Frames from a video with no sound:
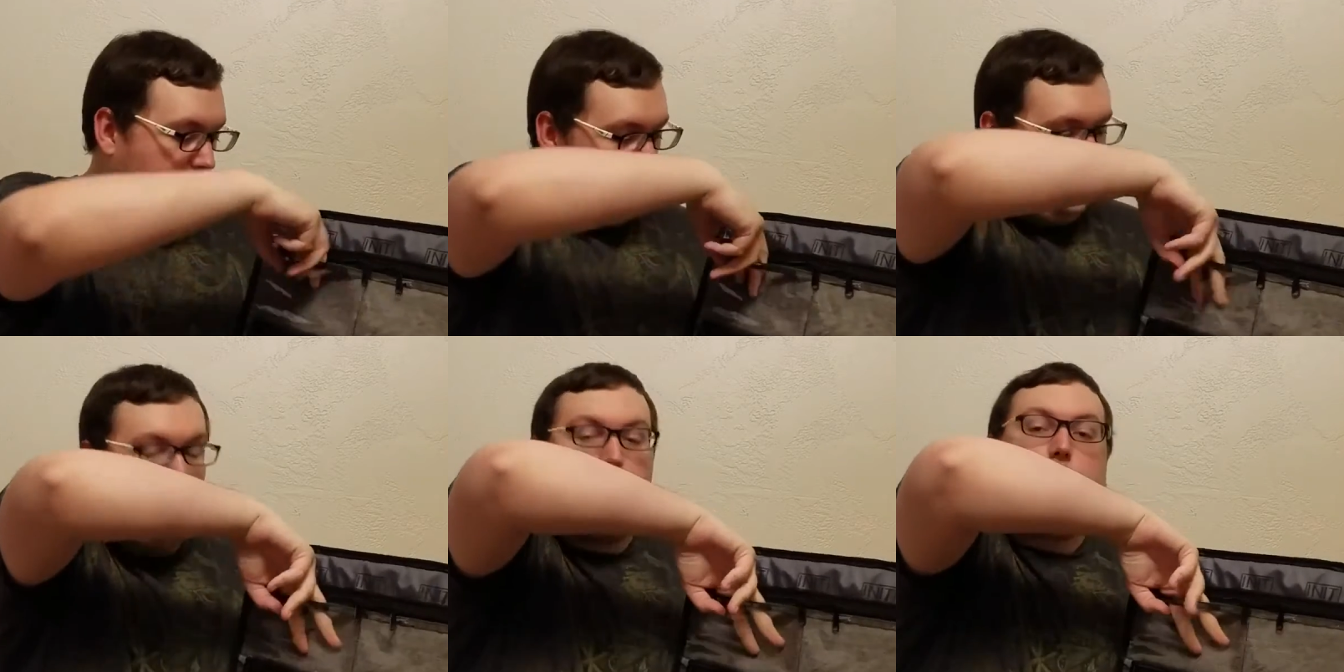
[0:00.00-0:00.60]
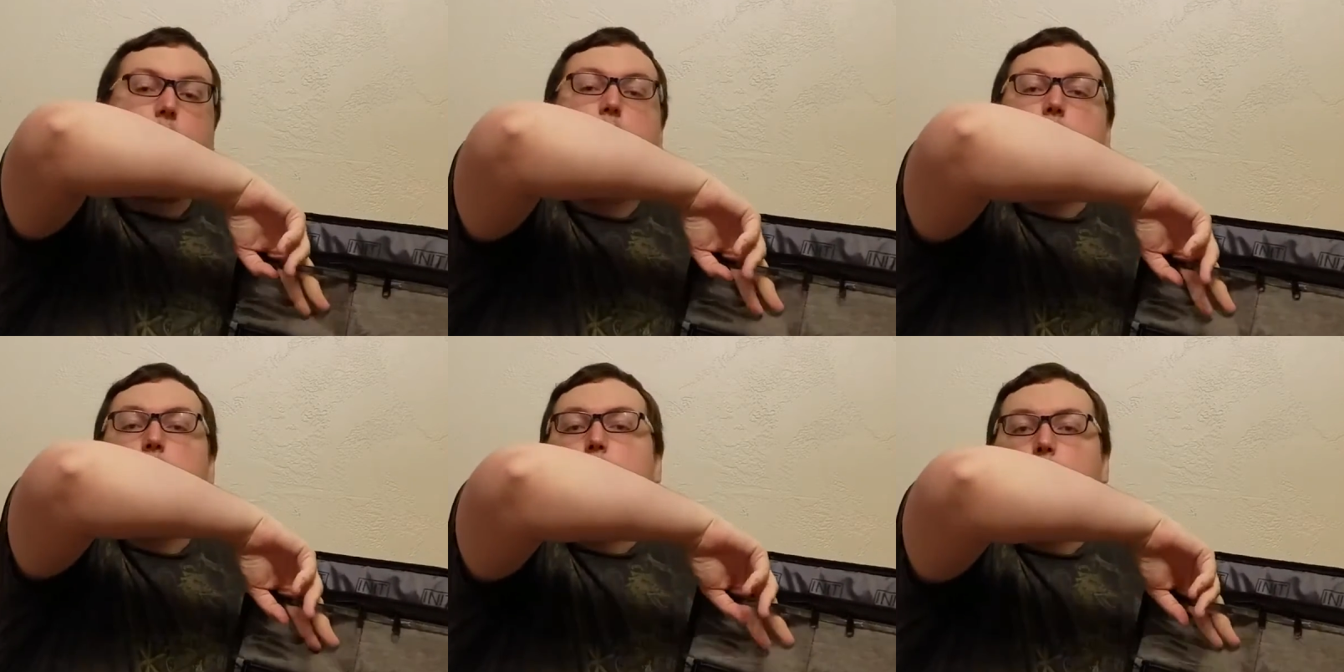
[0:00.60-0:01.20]
throw in some
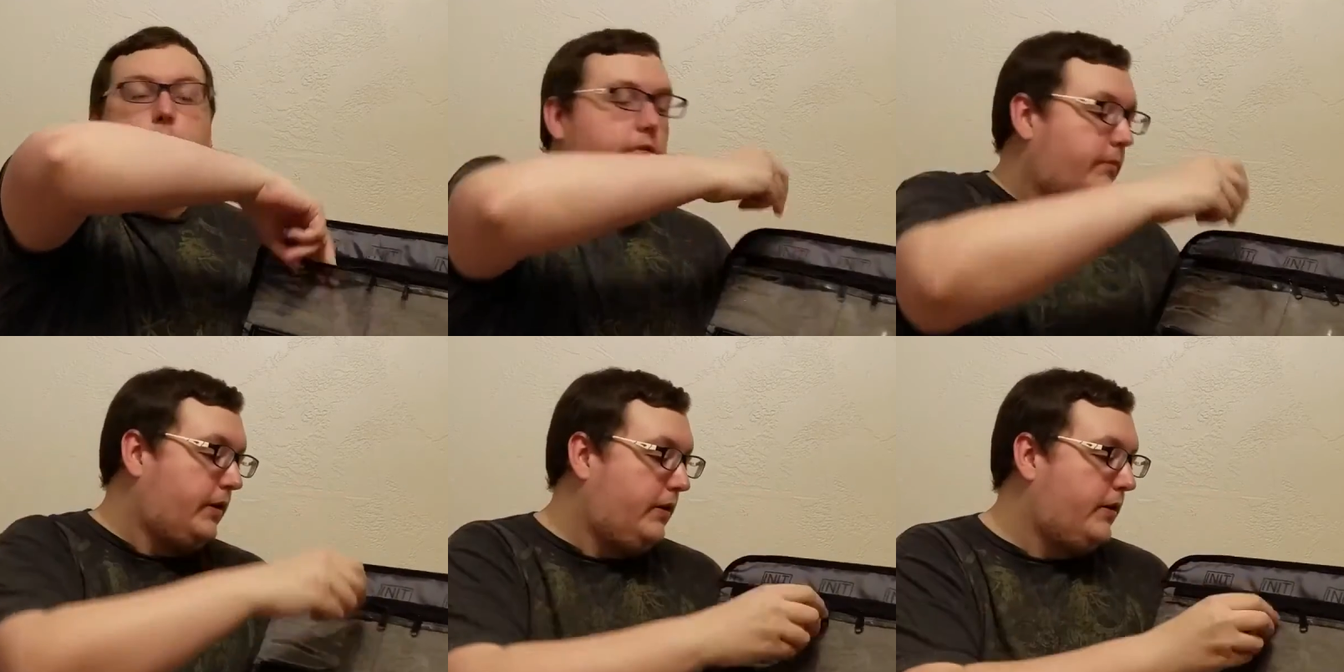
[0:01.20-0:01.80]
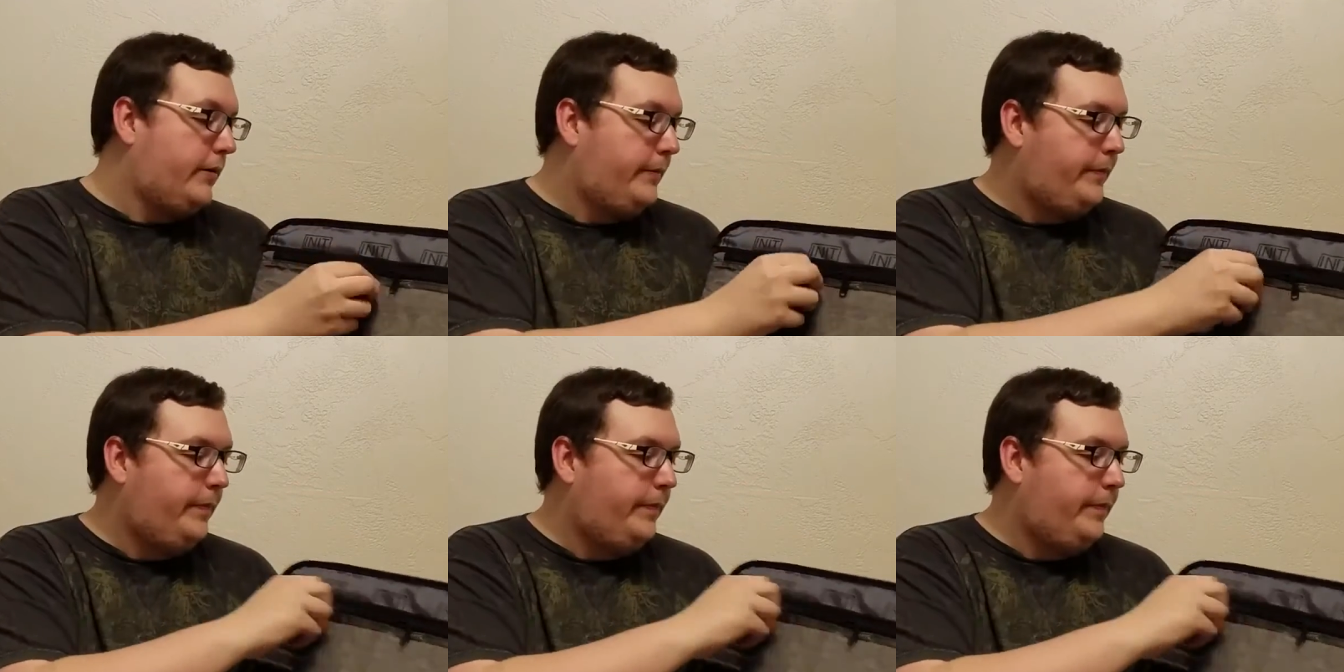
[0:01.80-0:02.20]
meeples or something in there.